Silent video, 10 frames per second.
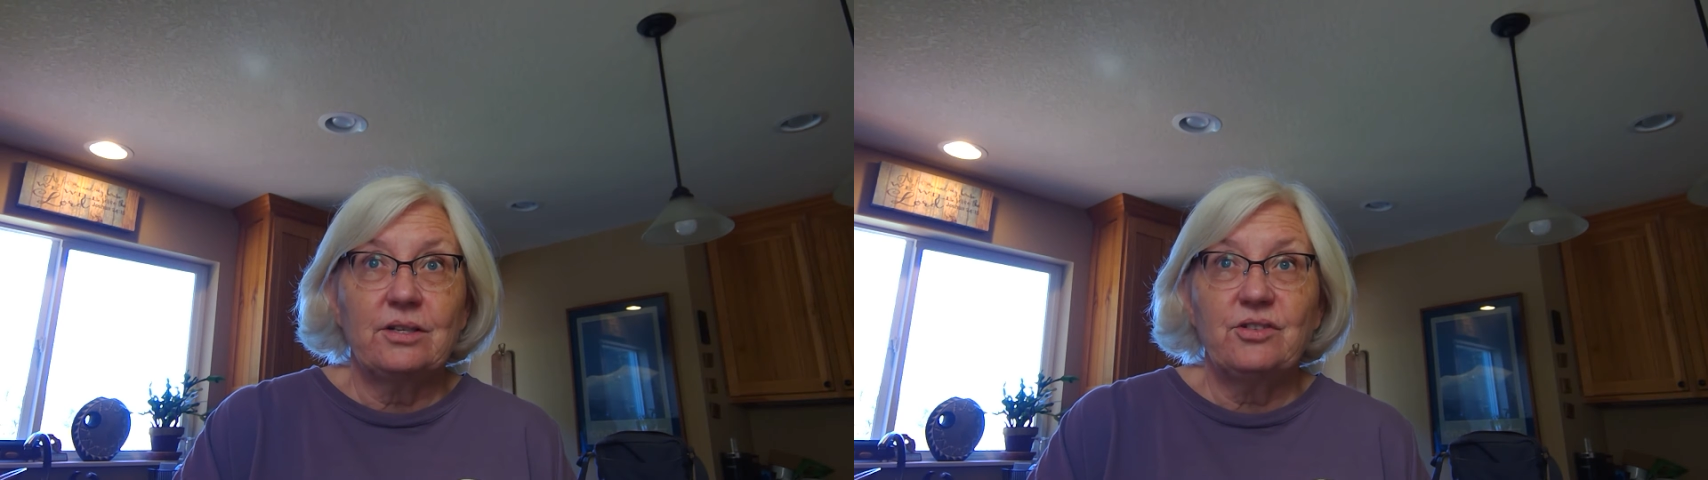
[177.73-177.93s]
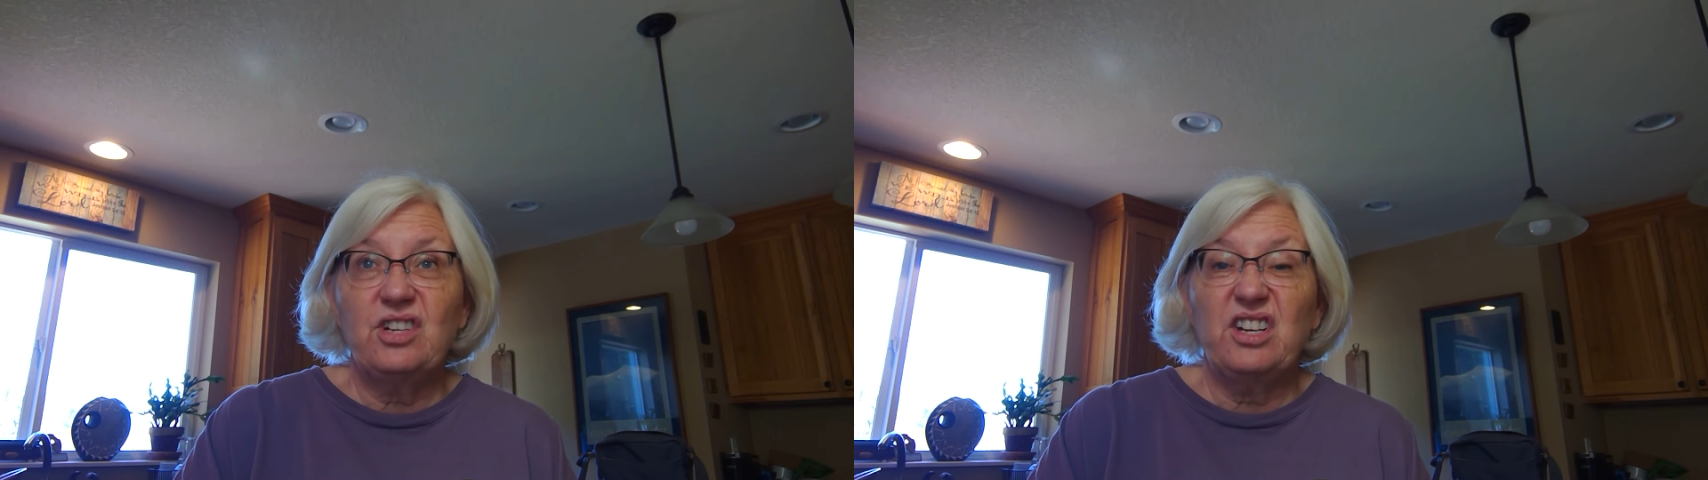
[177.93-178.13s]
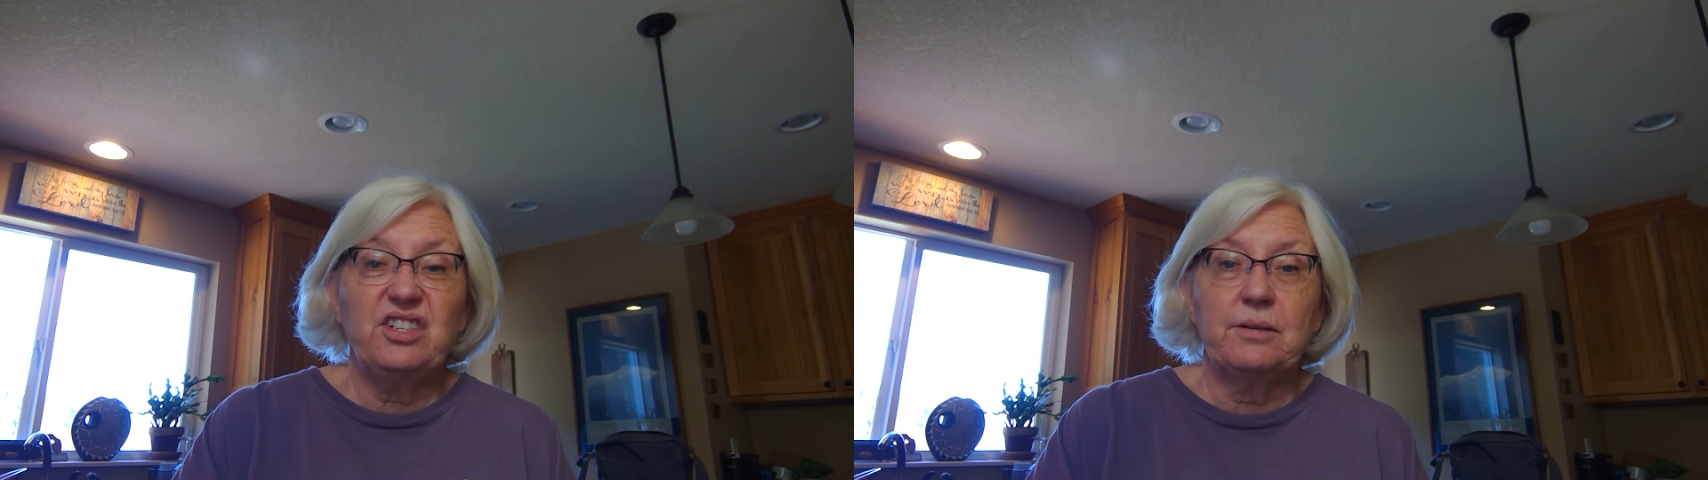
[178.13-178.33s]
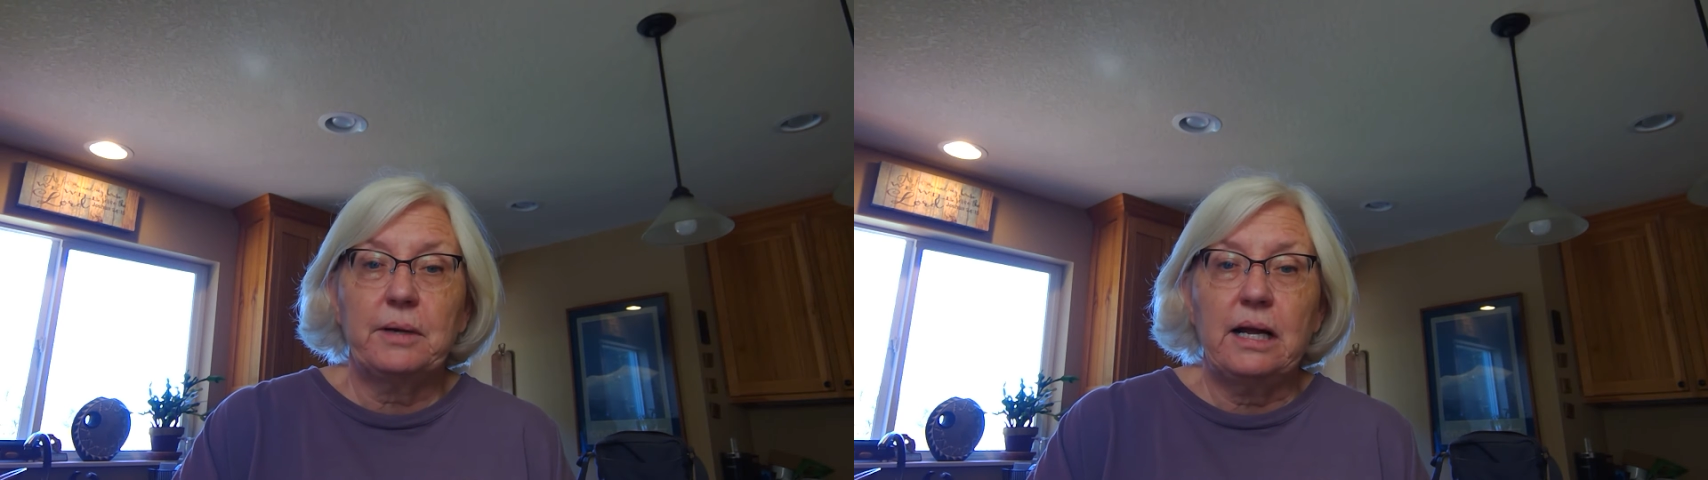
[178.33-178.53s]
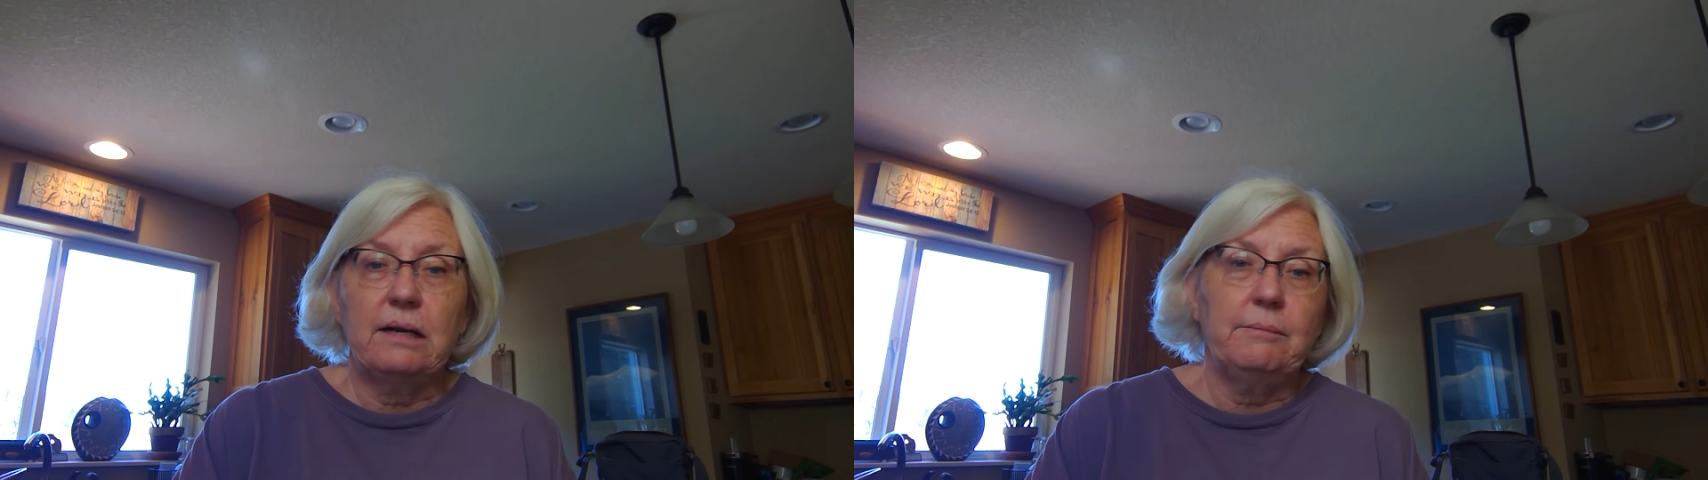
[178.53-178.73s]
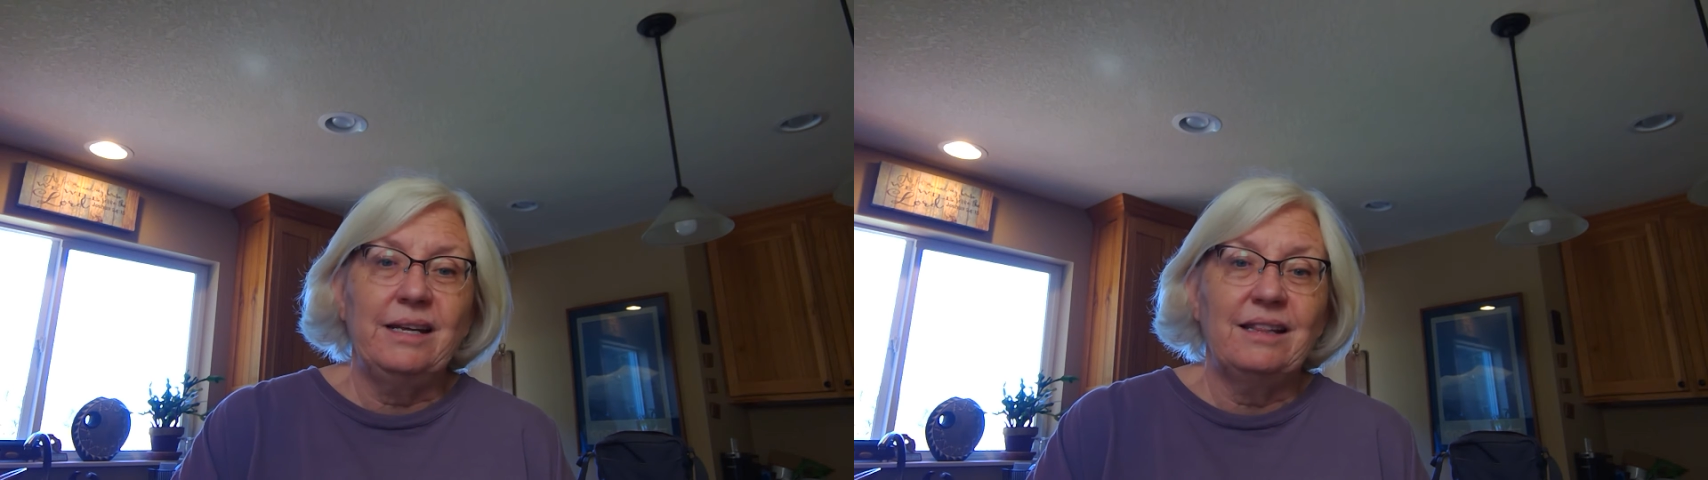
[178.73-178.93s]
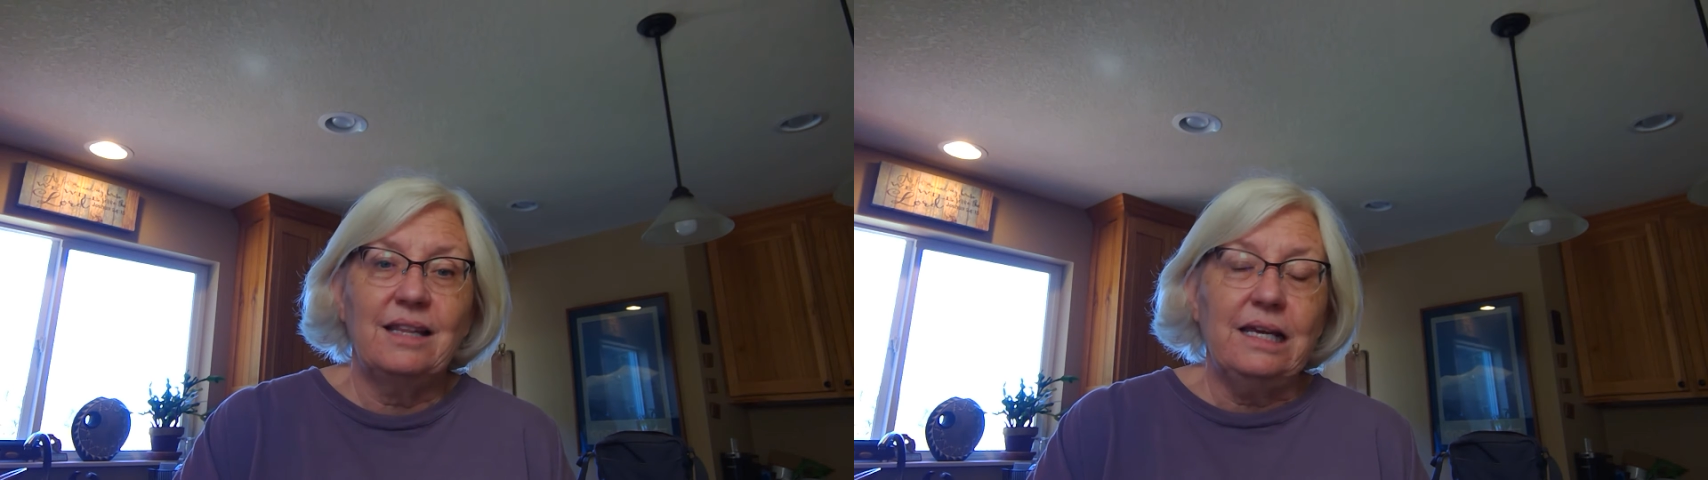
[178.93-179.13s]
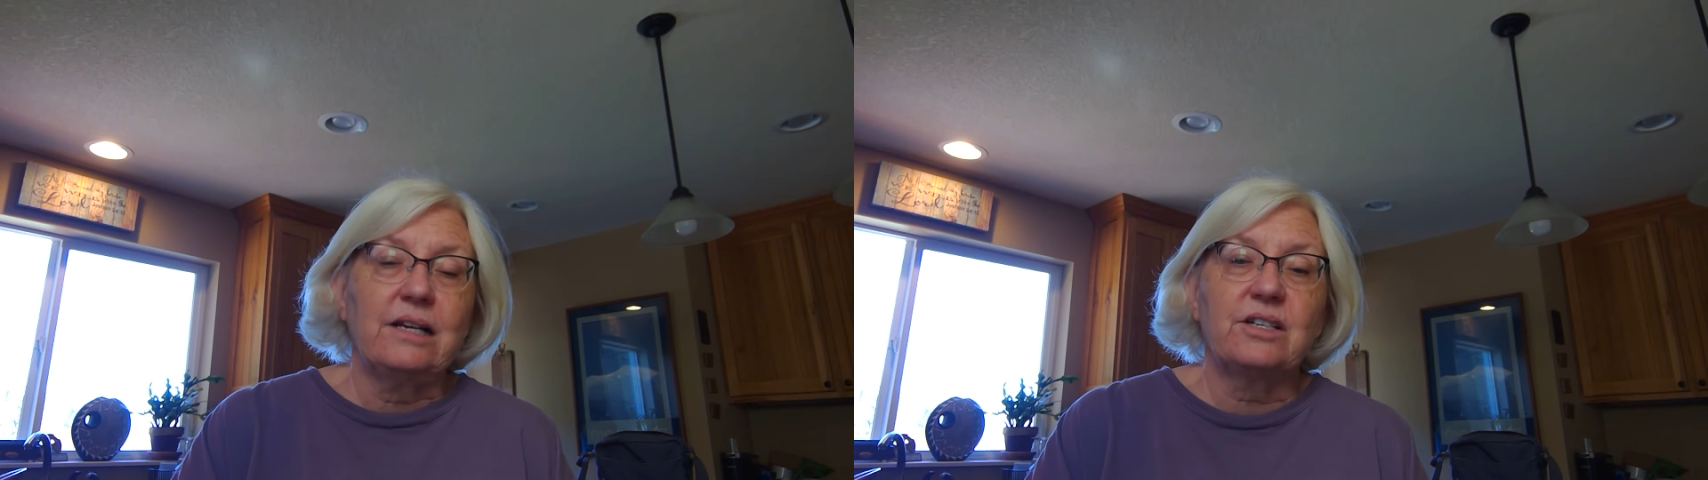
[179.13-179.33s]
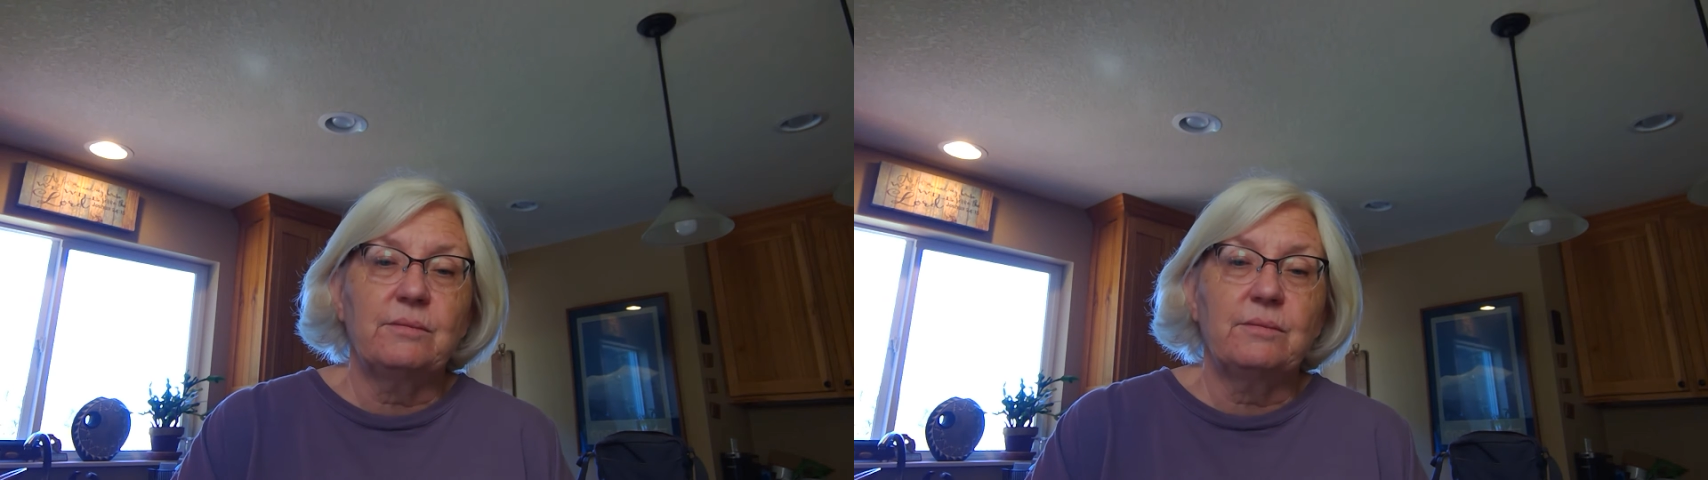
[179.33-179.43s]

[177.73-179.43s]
and says some kind of mean things